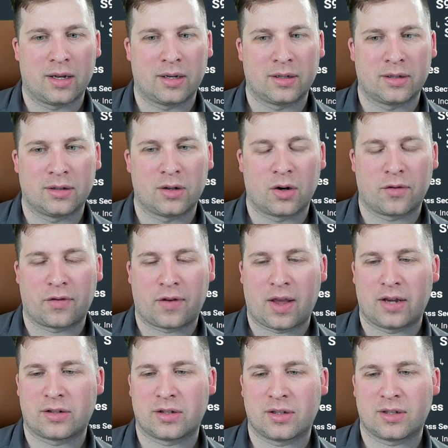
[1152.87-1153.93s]

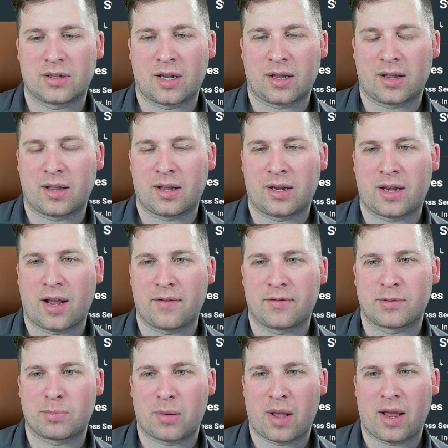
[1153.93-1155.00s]
notifications that the
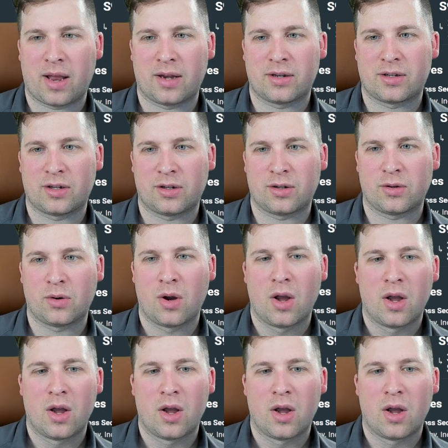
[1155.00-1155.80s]
devs plan to